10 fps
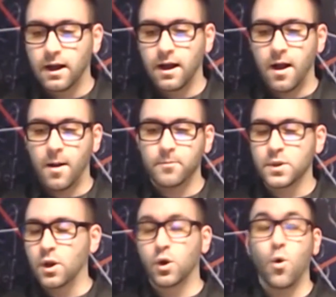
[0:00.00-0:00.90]

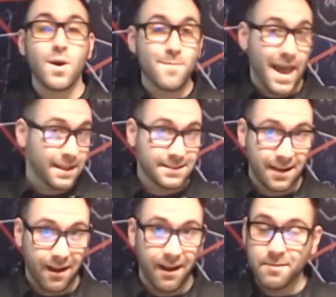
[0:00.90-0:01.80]
Going back in
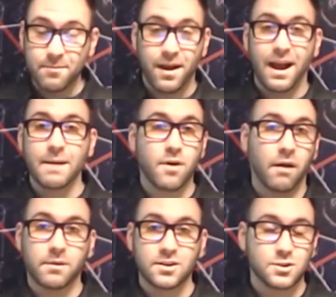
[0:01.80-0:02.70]
time, I
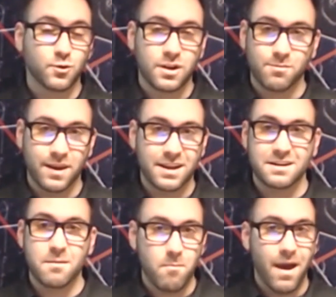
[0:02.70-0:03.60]
probably just would have
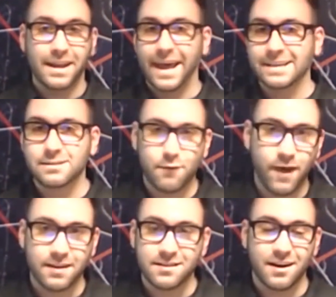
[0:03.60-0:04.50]
been
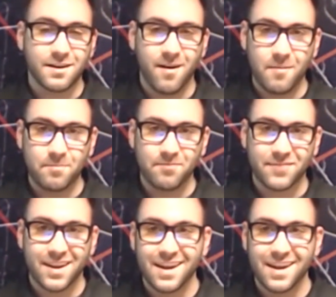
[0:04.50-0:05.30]
Astifan.com.